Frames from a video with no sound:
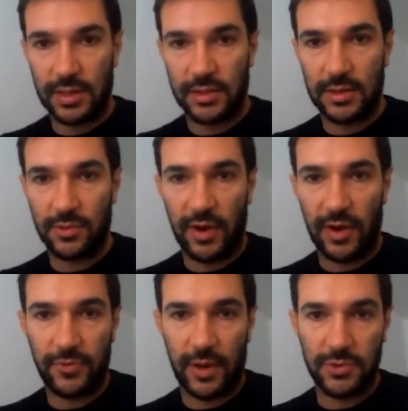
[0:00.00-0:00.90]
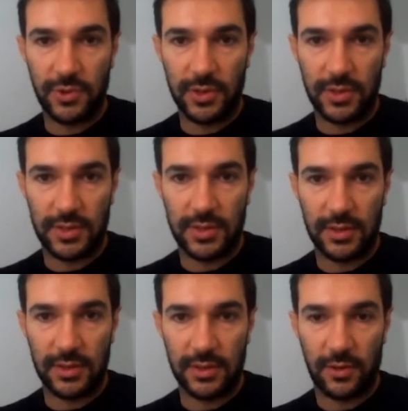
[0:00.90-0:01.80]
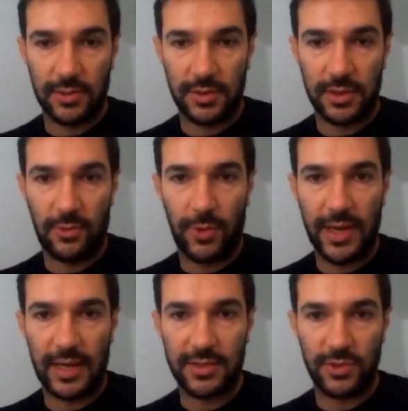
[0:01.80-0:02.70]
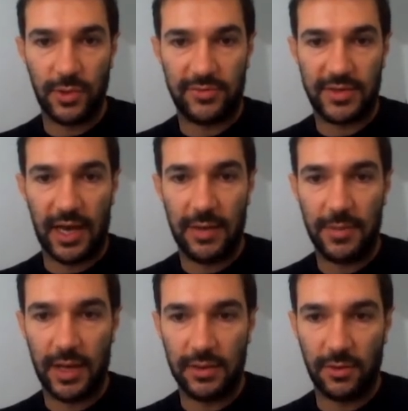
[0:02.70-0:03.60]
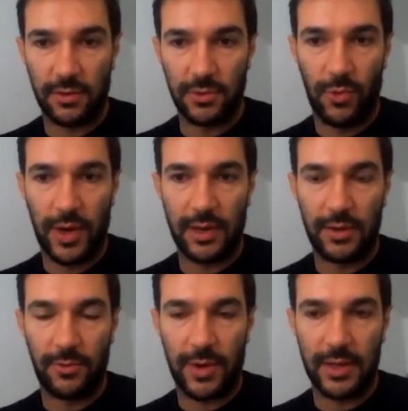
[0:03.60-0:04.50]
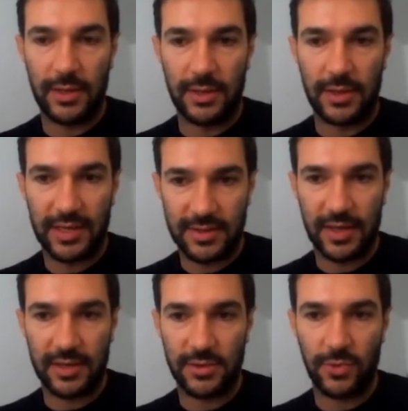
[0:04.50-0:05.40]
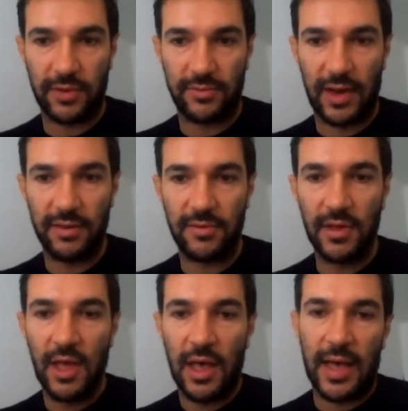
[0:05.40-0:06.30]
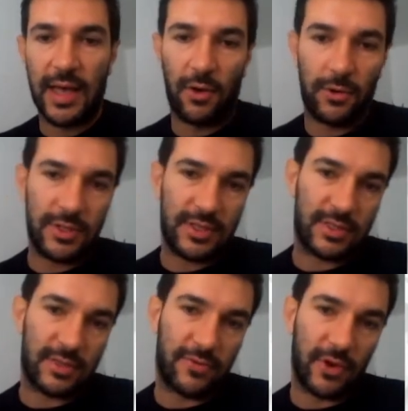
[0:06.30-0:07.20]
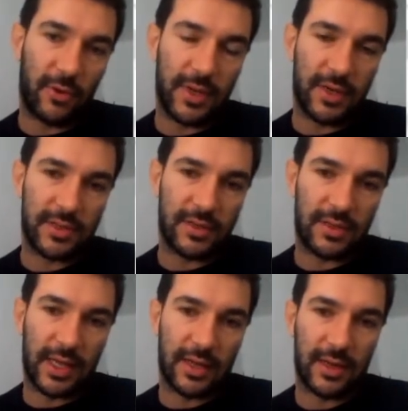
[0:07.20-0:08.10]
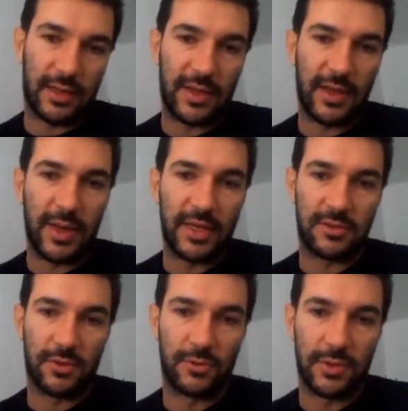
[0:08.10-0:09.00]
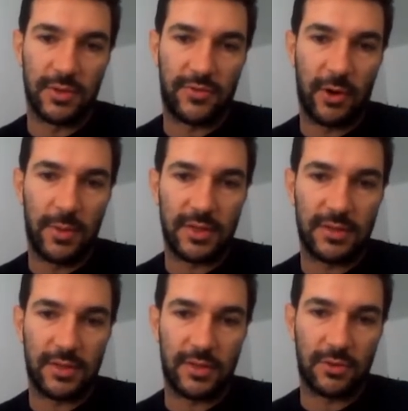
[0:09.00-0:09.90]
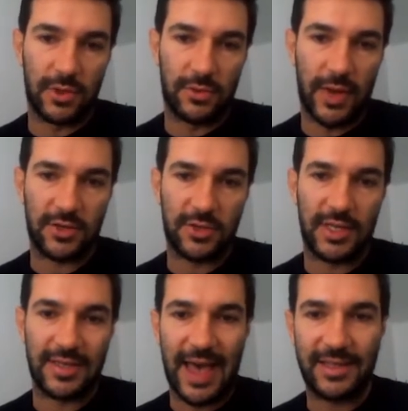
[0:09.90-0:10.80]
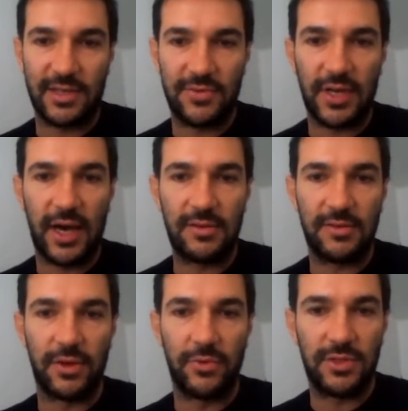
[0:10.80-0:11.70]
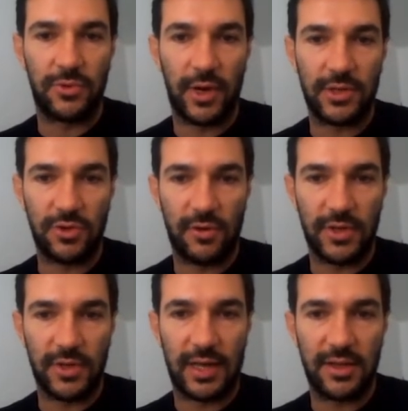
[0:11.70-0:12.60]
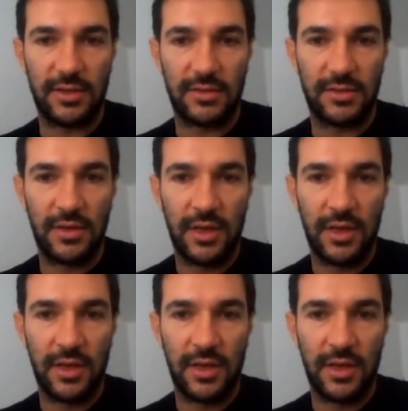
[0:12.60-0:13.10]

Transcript: this graph. I'm showing that on the y-axis you have time, and on the x-axis we have length. And all these phenomena that can take place, so the phenomena, so the reactions at the active site, the restructuring of the catalyst,